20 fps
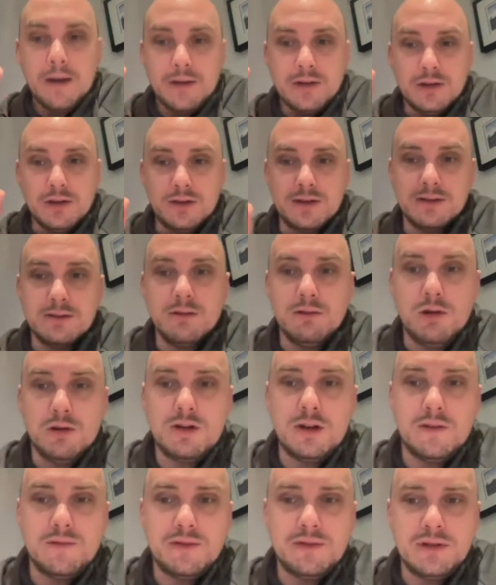You can
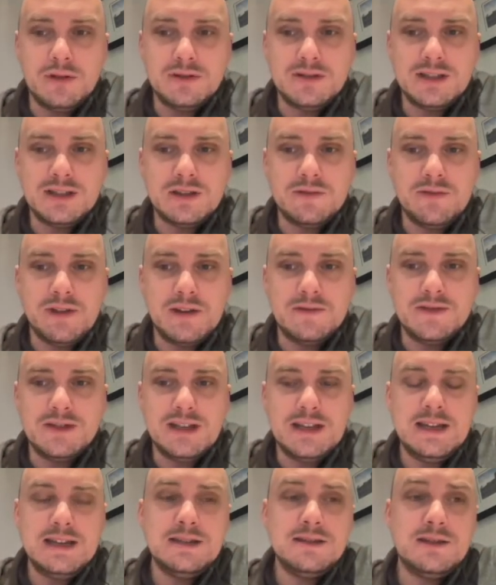lock up for 365
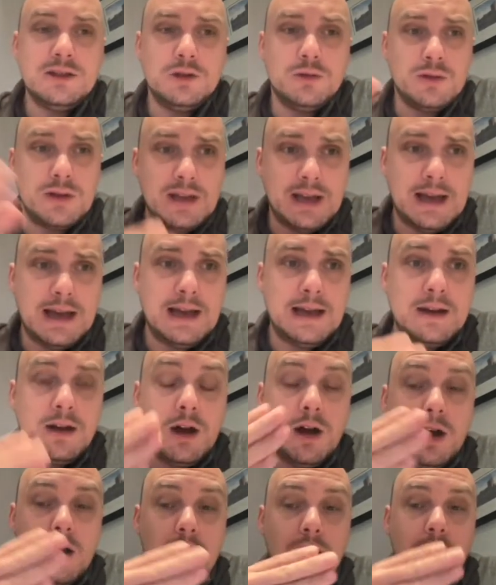days. You can